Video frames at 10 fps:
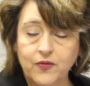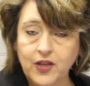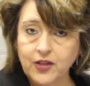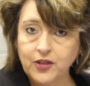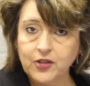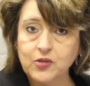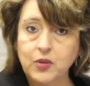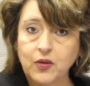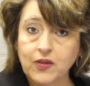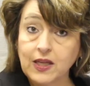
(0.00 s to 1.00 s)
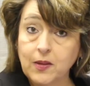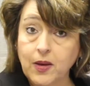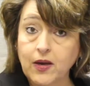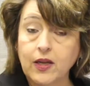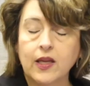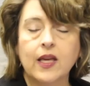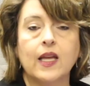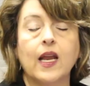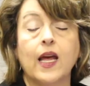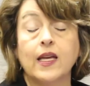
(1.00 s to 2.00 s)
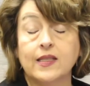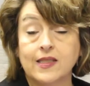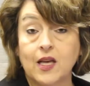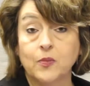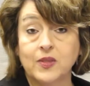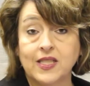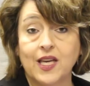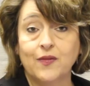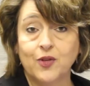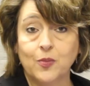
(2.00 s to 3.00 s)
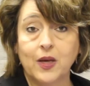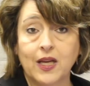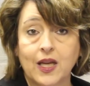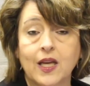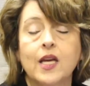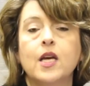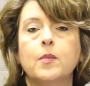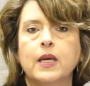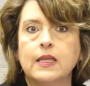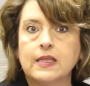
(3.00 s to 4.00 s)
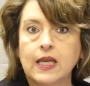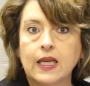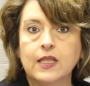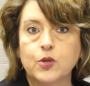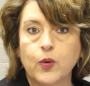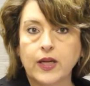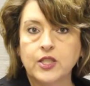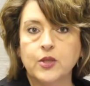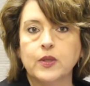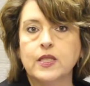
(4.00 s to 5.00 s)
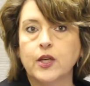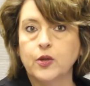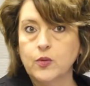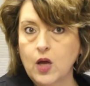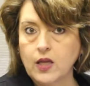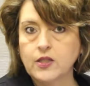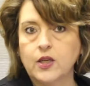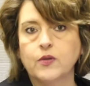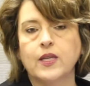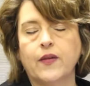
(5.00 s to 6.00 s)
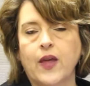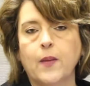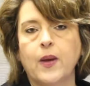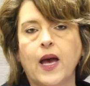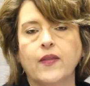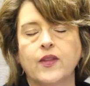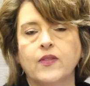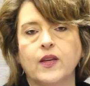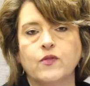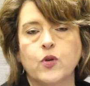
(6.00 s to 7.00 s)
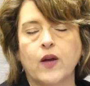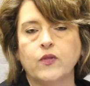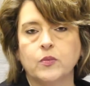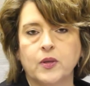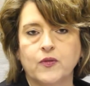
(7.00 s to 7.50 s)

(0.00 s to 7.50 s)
failures, when you think about it, can help save you money because they could direct you and tell you not to go down that path that they've traveled